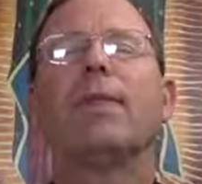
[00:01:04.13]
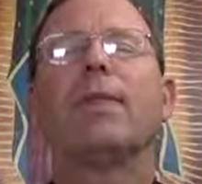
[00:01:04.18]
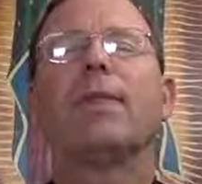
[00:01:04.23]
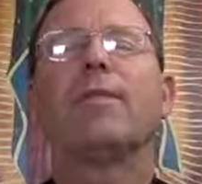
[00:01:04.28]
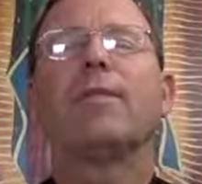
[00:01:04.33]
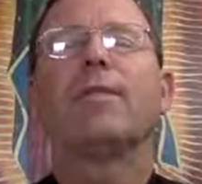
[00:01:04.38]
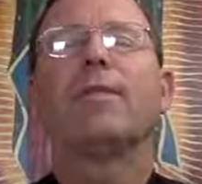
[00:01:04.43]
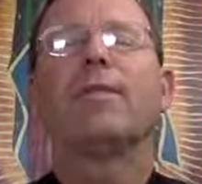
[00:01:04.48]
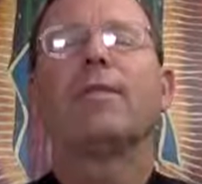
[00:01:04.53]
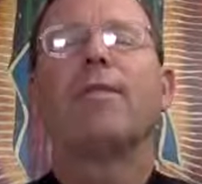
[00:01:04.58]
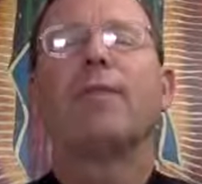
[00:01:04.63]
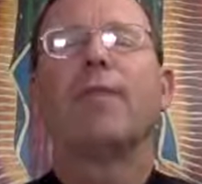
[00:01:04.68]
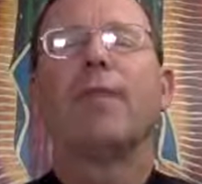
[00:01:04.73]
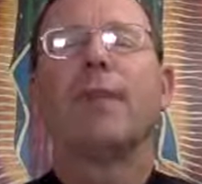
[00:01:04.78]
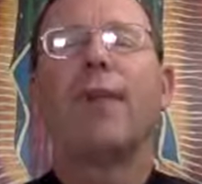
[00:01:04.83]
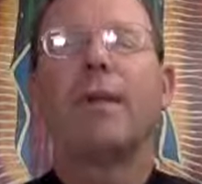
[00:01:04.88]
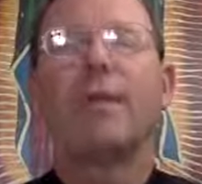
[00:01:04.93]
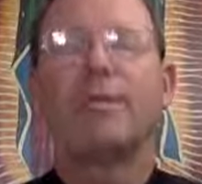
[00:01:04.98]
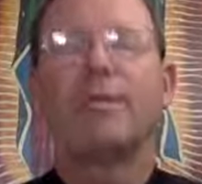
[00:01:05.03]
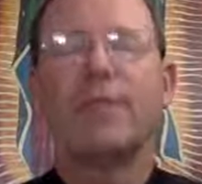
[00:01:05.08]
blessed the fruit
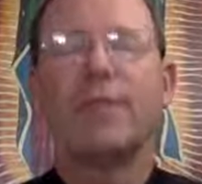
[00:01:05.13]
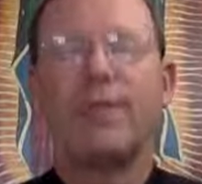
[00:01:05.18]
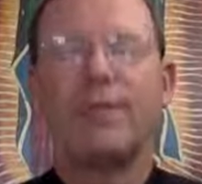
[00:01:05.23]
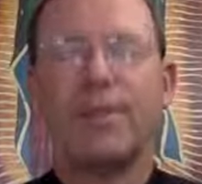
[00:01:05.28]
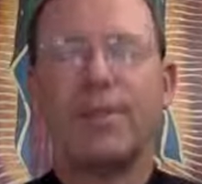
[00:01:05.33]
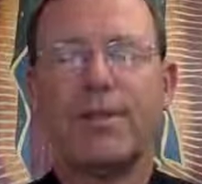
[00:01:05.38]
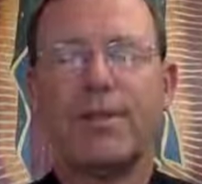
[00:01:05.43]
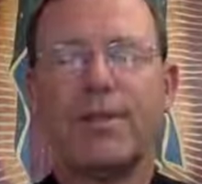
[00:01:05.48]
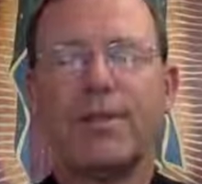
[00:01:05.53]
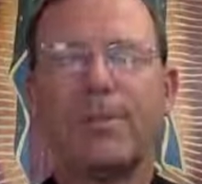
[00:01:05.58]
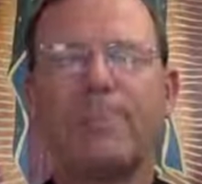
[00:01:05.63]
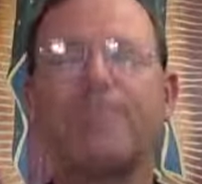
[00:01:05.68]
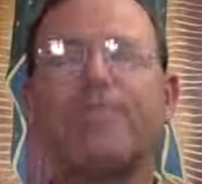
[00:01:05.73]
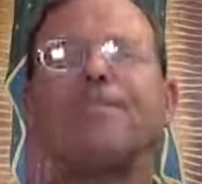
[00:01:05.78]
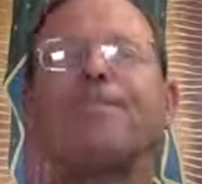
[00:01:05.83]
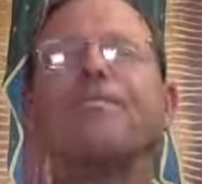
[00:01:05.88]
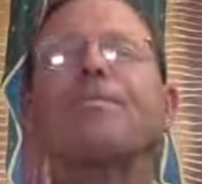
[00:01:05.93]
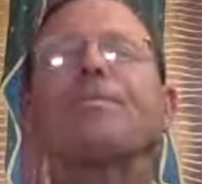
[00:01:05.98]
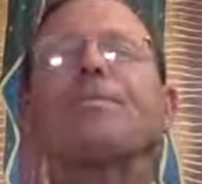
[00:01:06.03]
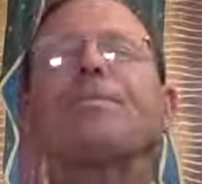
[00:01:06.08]
of thy womb, Jesus.
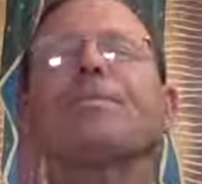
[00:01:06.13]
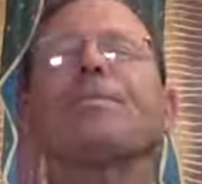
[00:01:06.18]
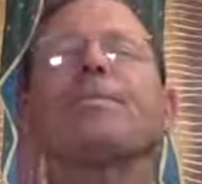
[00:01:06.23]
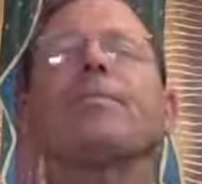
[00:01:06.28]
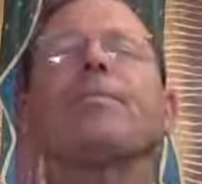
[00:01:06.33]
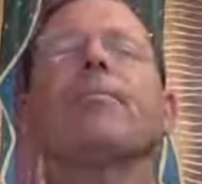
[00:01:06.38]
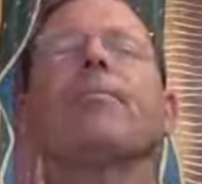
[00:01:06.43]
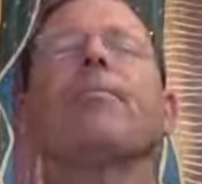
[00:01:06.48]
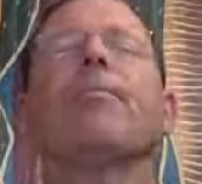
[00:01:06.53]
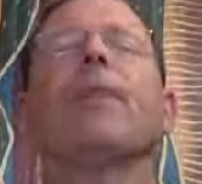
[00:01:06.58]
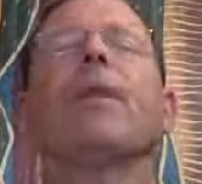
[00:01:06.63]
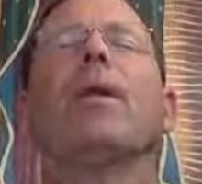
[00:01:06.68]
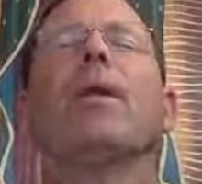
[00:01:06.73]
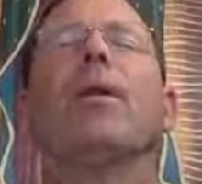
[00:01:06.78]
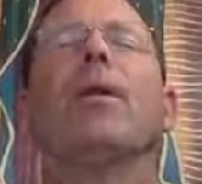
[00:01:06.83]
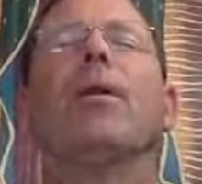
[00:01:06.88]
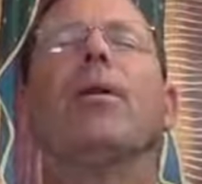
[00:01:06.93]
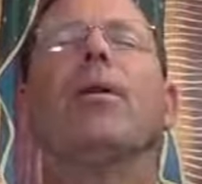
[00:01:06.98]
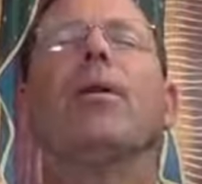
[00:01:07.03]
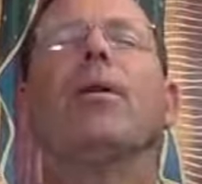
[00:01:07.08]

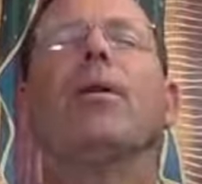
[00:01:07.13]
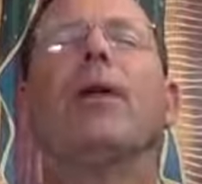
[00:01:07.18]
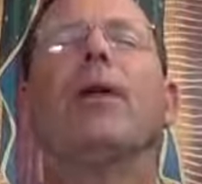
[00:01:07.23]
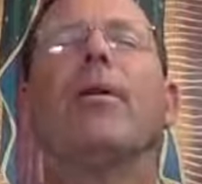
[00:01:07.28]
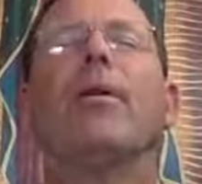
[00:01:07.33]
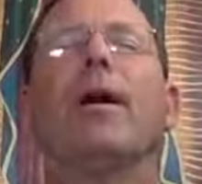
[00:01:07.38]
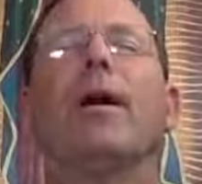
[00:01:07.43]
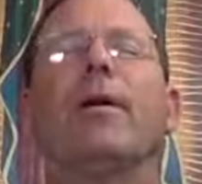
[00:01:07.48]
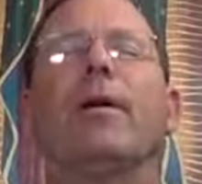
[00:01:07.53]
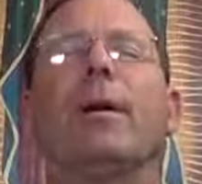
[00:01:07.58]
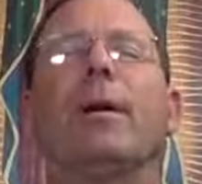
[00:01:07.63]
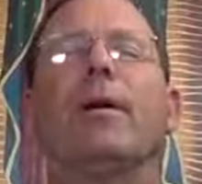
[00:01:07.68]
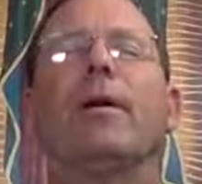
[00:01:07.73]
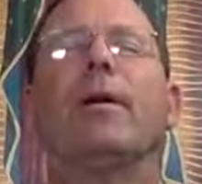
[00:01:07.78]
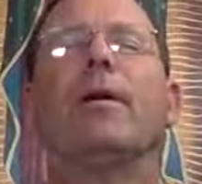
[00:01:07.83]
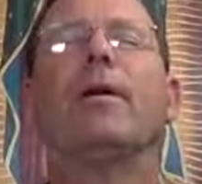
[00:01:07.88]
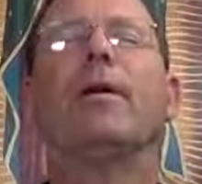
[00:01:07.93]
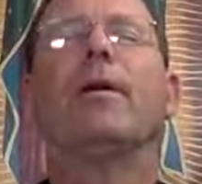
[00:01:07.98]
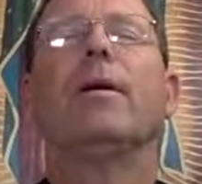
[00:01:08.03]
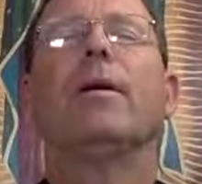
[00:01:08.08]
Holy Mary,
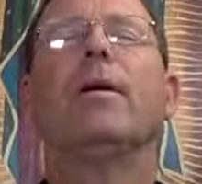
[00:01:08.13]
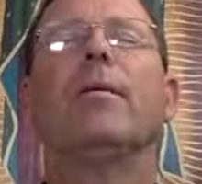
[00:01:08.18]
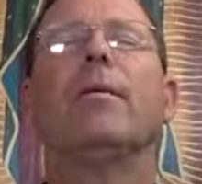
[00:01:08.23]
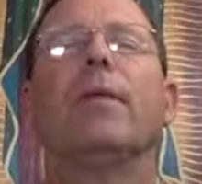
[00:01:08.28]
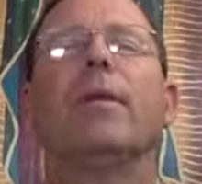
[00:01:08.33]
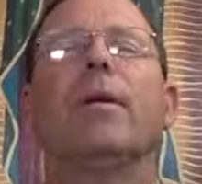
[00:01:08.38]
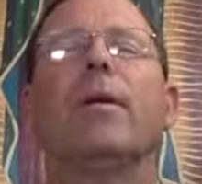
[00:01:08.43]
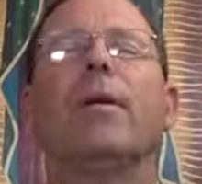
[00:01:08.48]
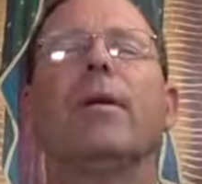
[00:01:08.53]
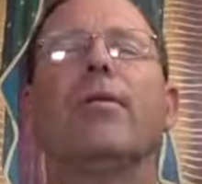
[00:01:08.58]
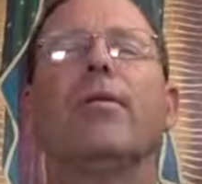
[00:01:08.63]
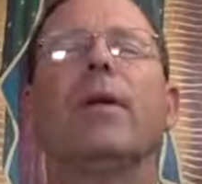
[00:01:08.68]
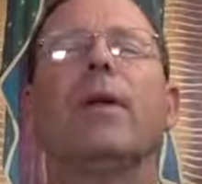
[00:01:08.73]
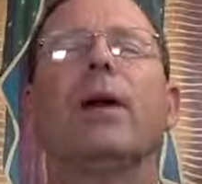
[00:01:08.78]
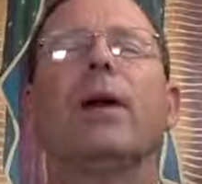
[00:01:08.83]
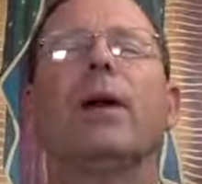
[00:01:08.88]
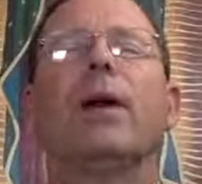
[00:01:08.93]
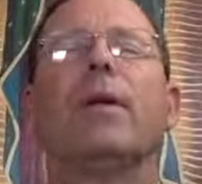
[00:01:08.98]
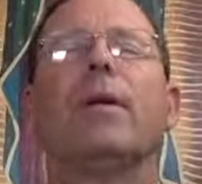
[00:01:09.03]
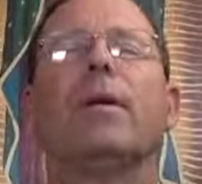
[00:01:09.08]
Mother of
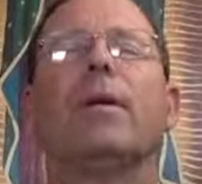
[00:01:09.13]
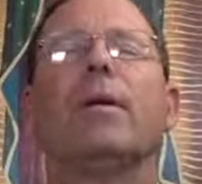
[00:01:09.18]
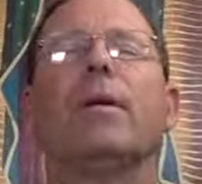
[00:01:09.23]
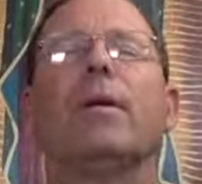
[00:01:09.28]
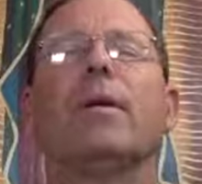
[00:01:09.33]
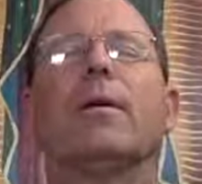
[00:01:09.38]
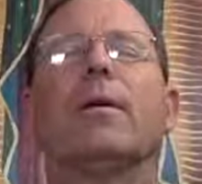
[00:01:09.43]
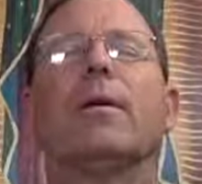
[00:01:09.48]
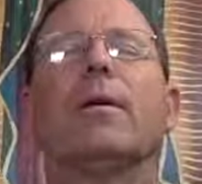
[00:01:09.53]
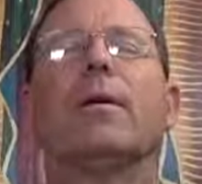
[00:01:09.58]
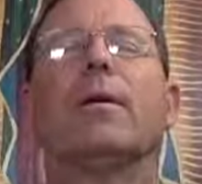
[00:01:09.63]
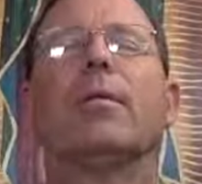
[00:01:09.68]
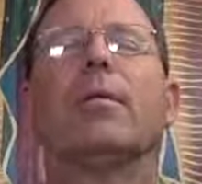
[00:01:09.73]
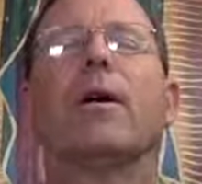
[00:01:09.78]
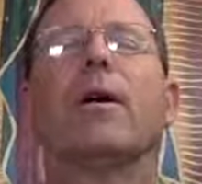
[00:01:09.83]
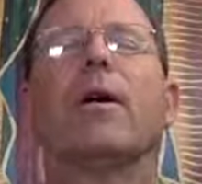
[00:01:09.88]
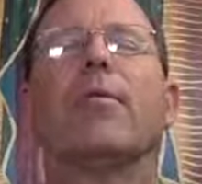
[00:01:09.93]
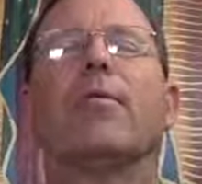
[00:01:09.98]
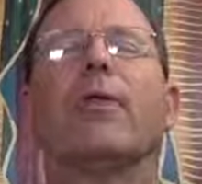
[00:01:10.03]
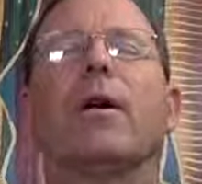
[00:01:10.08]
God,
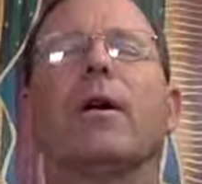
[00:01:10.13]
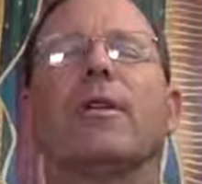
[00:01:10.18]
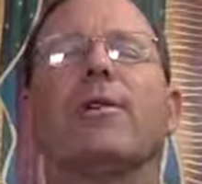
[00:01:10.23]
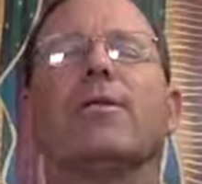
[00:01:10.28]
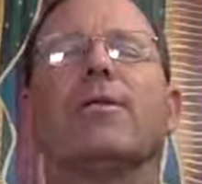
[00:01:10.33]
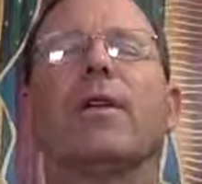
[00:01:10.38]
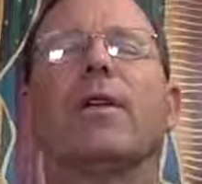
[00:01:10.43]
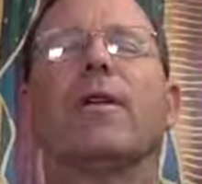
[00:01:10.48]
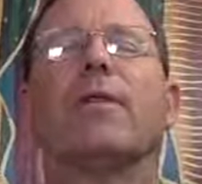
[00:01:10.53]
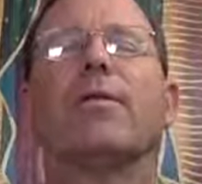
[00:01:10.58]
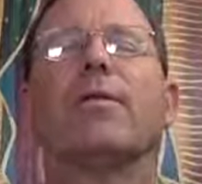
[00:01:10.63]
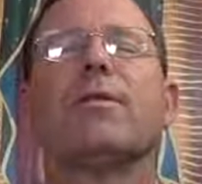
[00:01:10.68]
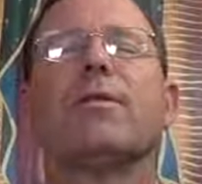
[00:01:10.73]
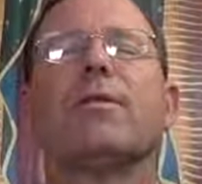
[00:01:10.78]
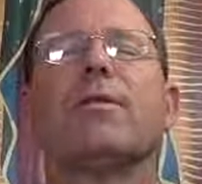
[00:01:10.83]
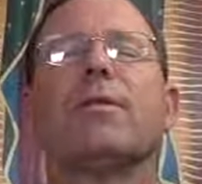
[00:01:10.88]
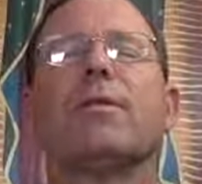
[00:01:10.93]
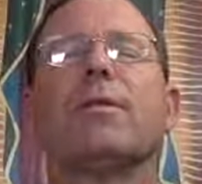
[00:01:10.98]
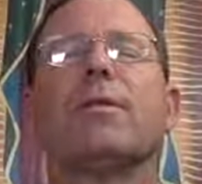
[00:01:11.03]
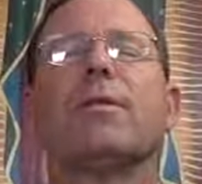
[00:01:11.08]
pray for us
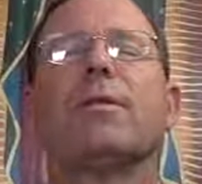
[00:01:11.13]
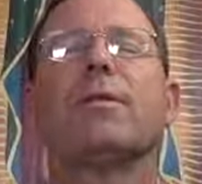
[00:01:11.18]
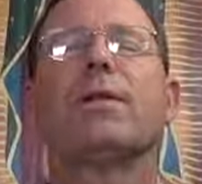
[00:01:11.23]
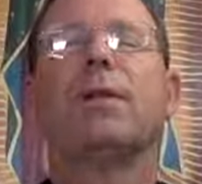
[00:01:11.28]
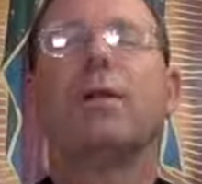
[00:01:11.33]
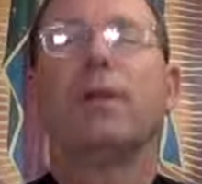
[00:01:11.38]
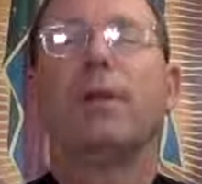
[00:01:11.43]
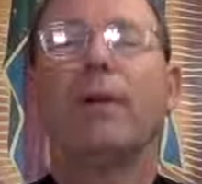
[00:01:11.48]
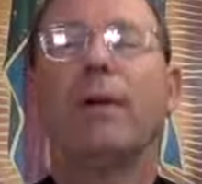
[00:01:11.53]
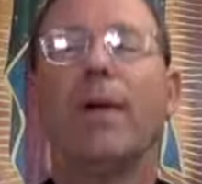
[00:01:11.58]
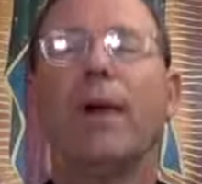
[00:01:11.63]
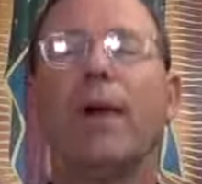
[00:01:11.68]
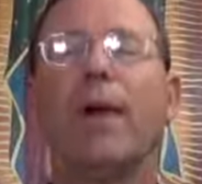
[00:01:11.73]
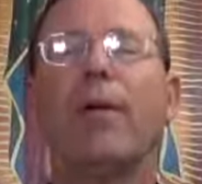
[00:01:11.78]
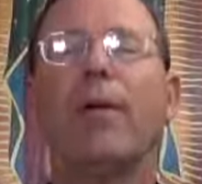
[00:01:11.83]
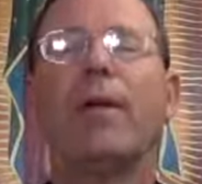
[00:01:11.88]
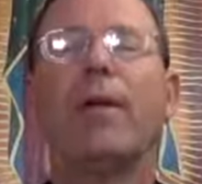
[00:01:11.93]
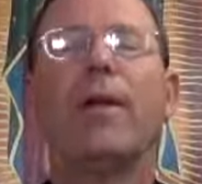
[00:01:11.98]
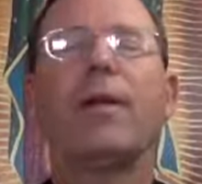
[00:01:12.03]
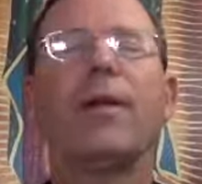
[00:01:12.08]
sinners,
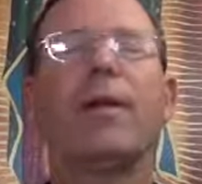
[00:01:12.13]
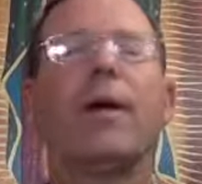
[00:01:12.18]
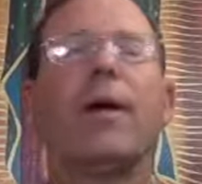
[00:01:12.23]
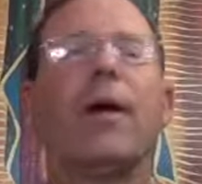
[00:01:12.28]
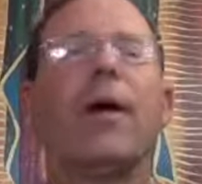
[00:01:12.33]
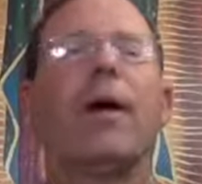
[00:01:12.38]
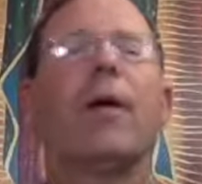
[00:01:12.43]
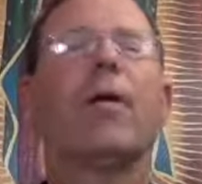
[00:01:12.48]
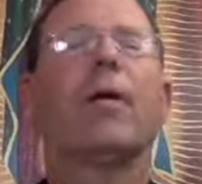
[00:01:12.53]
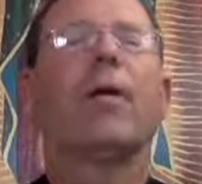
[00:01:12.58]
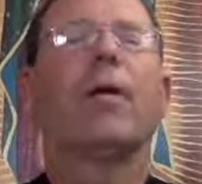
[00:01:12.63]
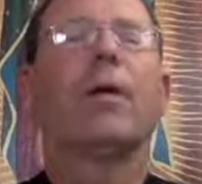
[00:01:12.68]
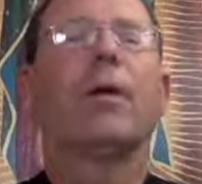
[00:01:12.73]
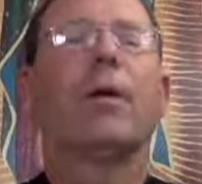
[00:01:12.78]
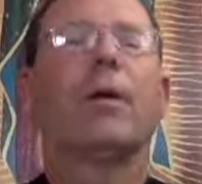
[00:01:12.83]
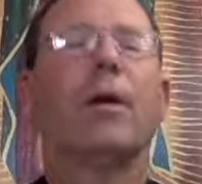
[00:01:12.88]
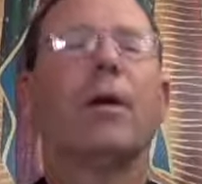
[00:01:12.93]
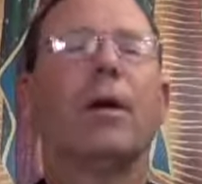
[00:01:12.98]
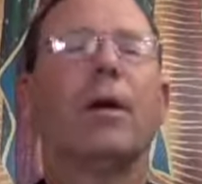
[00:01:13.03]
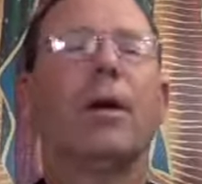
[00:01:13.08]
now and at the hour
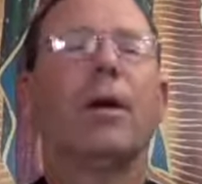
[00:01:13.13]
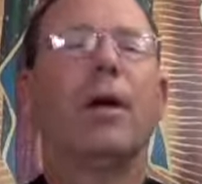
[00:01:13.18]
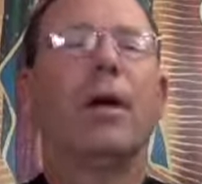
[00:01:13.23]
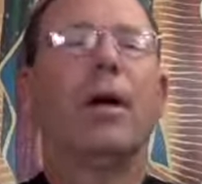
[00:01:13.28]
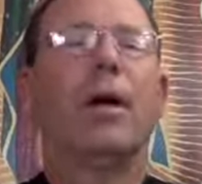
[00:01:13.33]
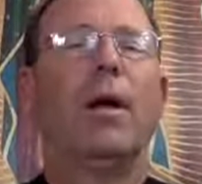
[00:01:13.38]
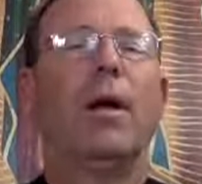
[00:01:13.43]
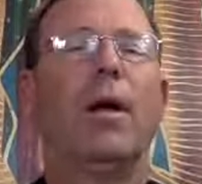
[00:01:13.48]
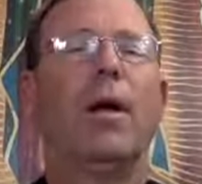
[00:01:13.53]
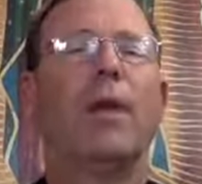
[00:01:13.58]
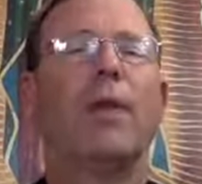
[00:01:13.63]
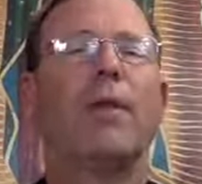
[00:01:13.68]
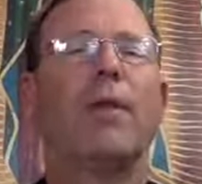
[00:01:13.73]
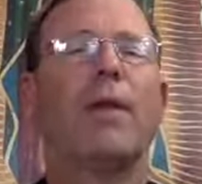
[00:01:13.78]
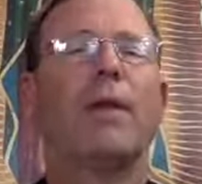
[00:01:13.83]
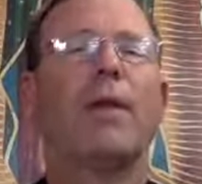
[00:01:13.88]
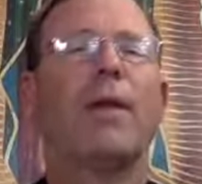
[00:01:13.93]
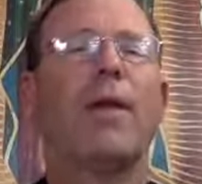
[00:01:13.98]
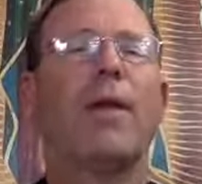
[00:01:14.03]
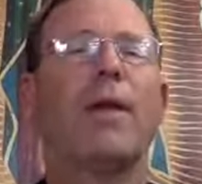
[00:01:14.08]
of
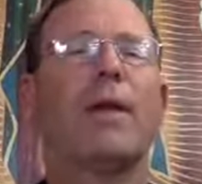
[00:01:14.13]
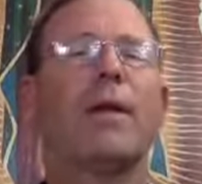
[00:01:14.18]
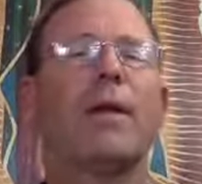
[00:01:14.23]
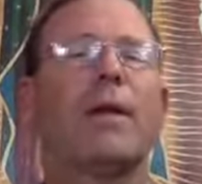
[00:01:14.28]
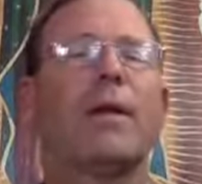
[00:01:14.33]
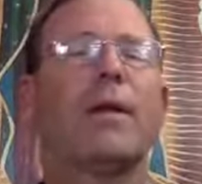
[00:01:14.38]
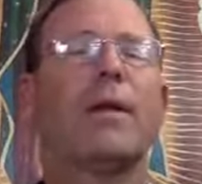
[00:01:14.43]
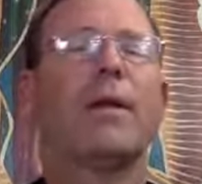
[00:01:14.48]
our death.